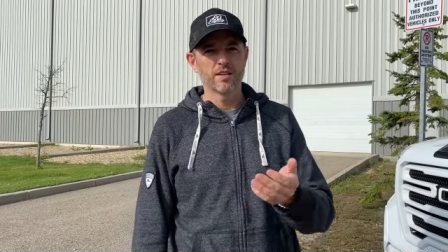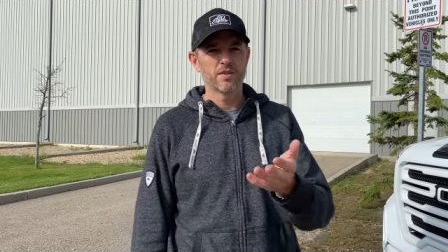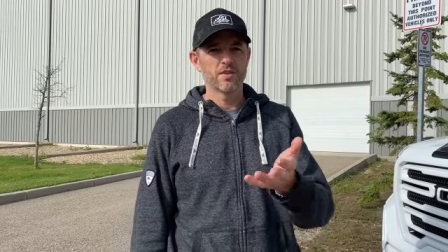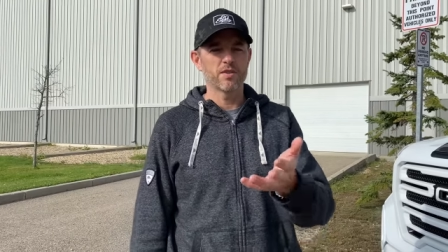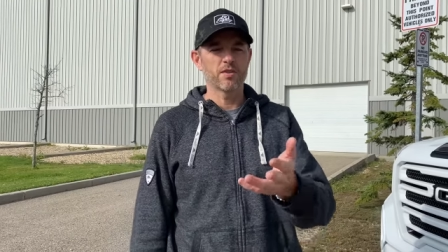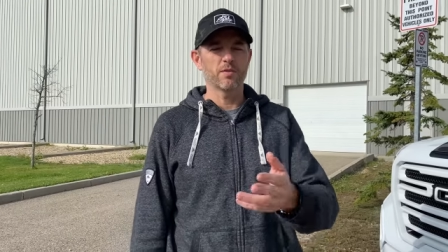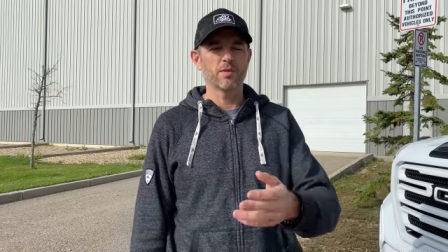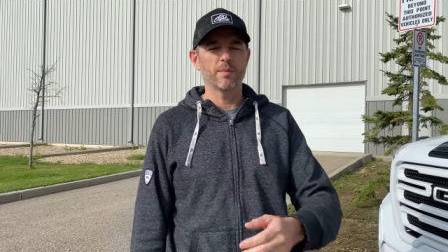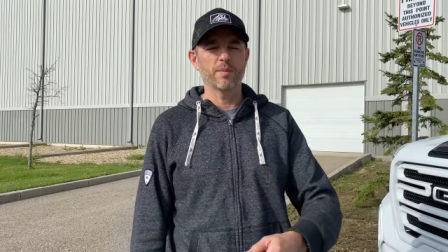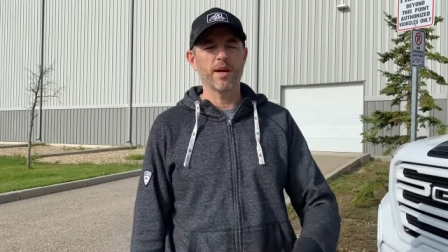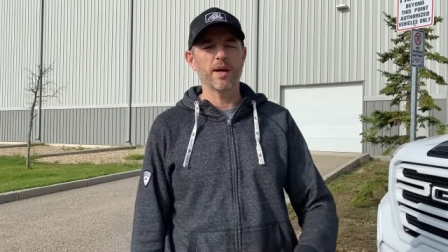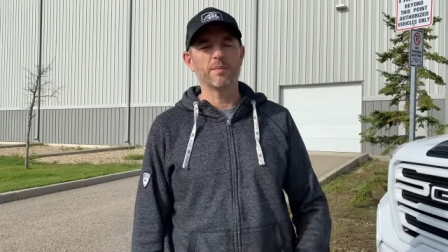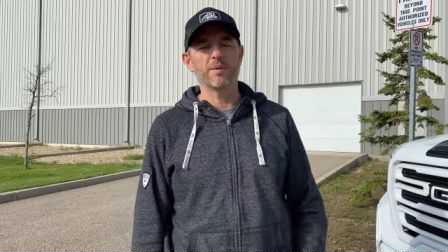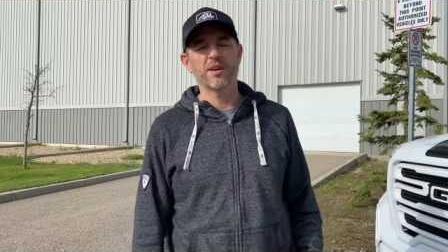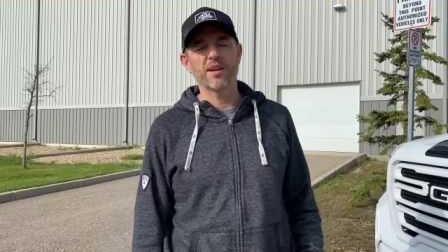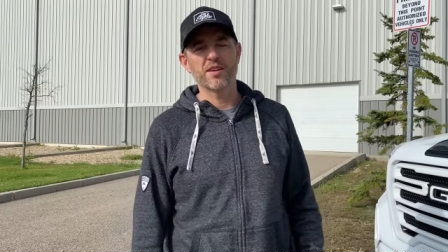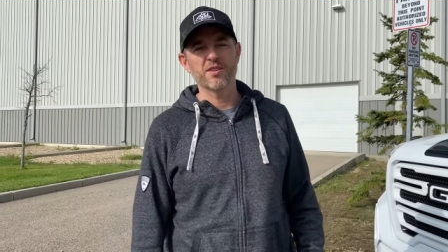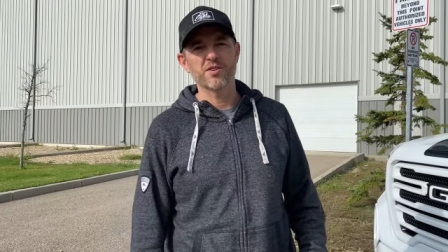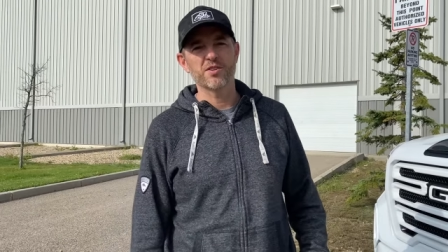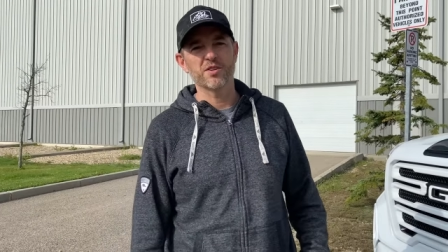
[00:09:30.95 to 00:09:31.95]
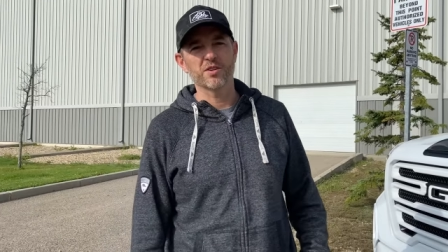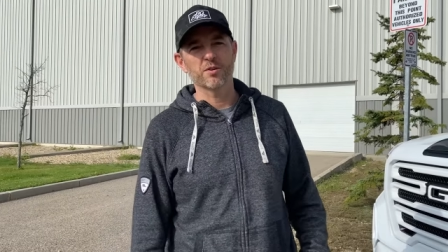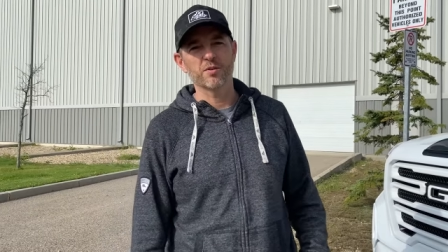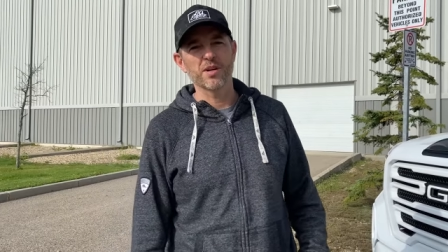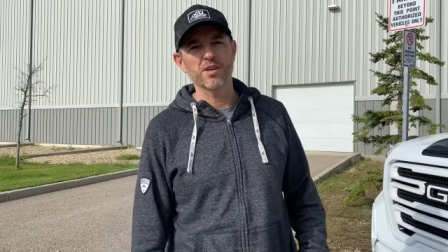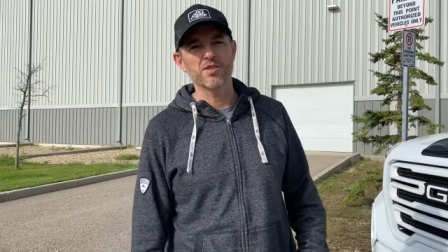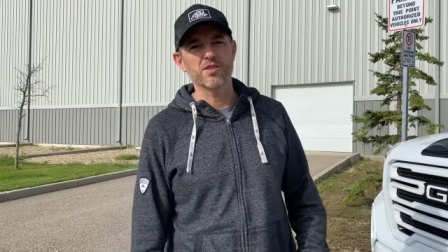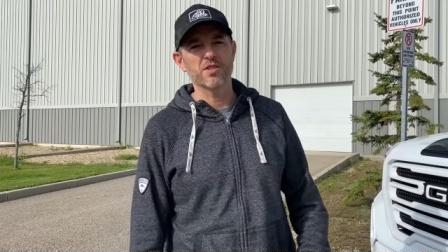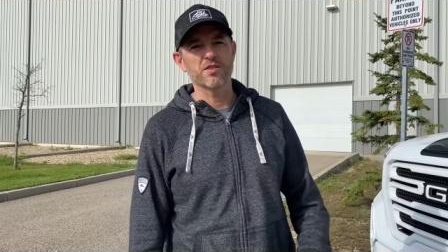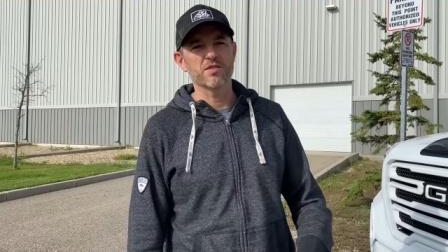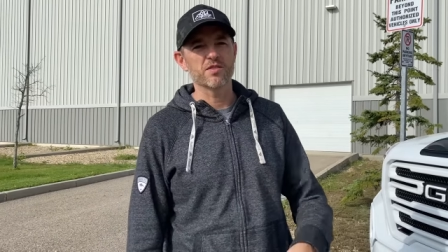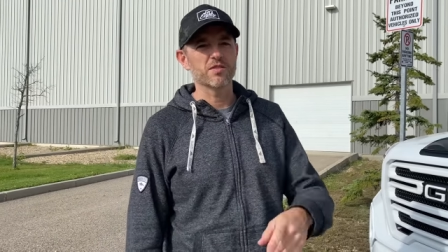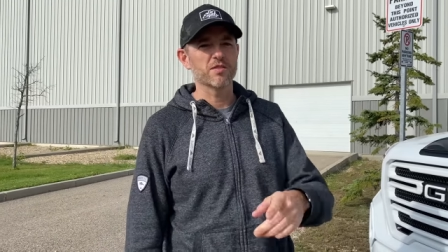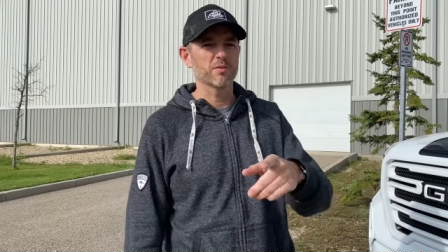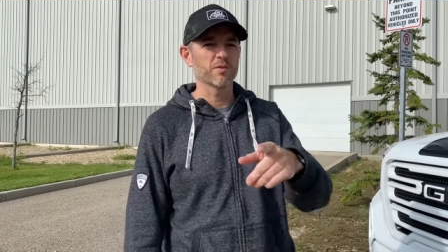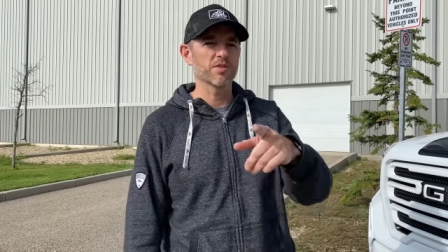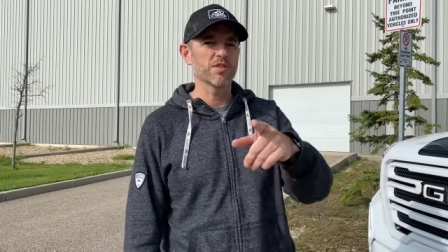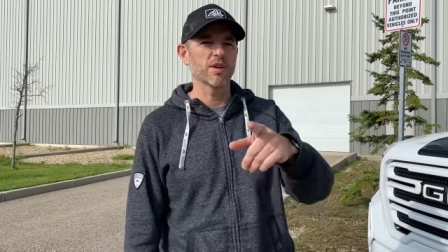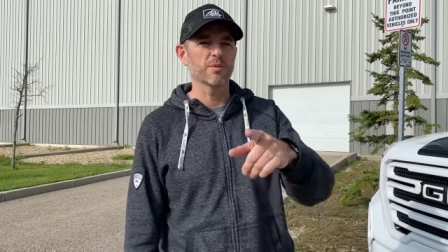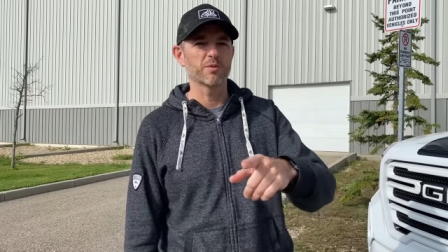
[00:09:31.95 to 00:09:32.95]
So I'm happy to answer your questions.
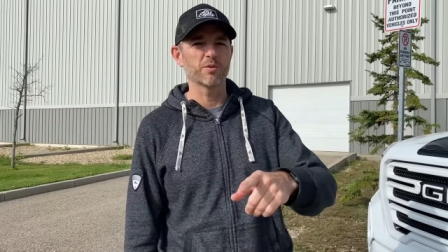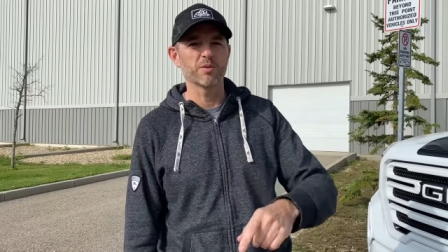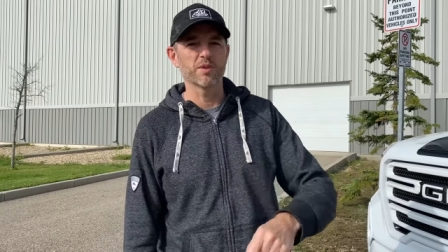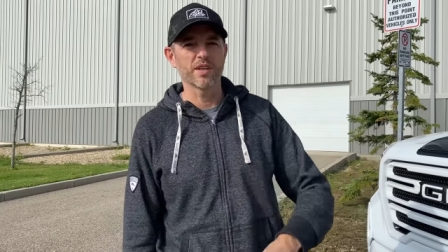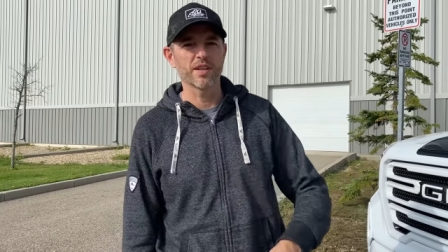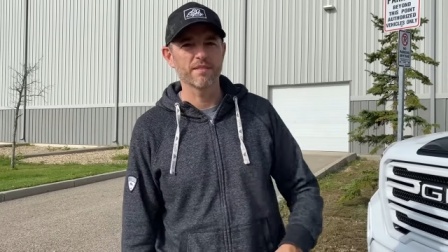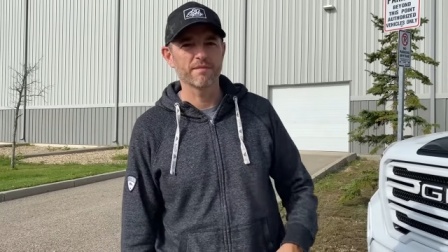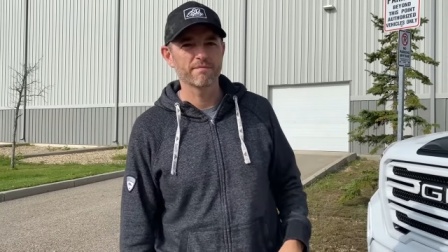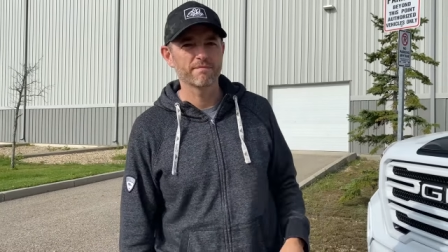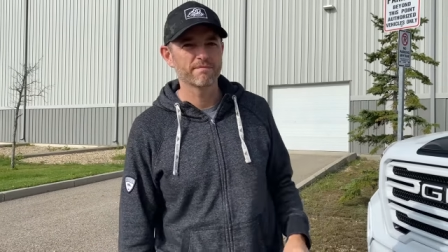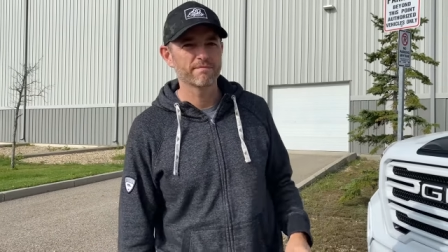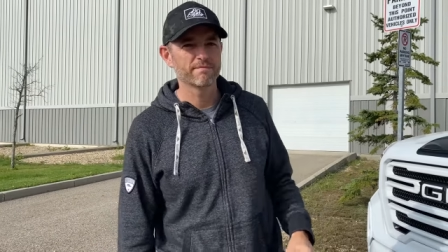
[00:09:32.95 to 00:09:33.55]
Don't stop doing that.